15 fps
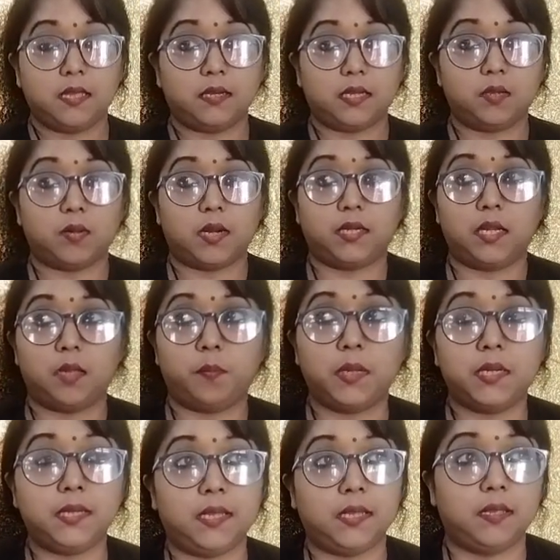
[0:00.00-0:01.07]
then what
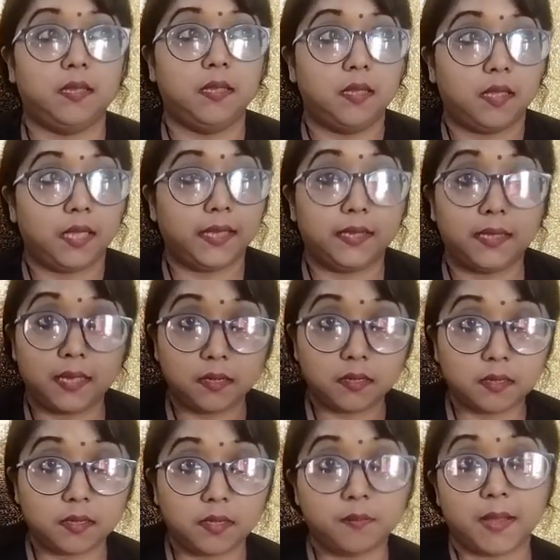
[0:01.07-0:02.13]
happen, they
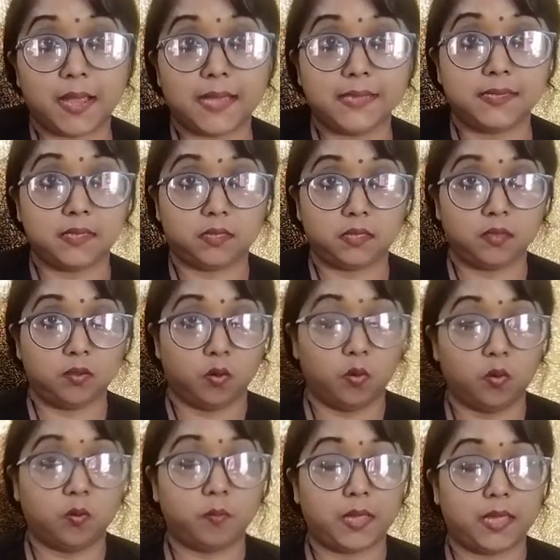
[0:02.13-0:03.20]
again revise it in
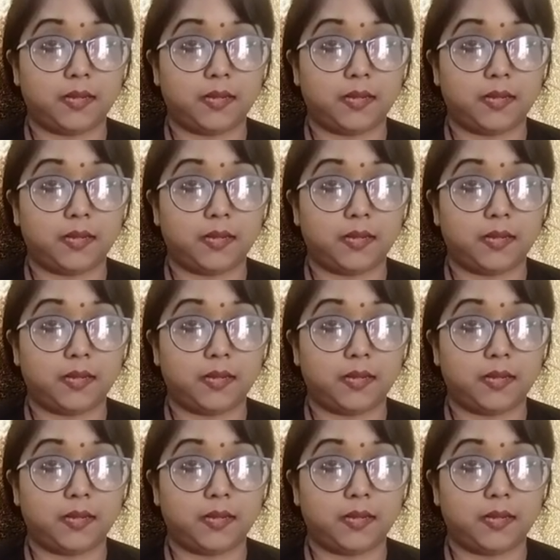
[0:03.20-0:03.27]
home,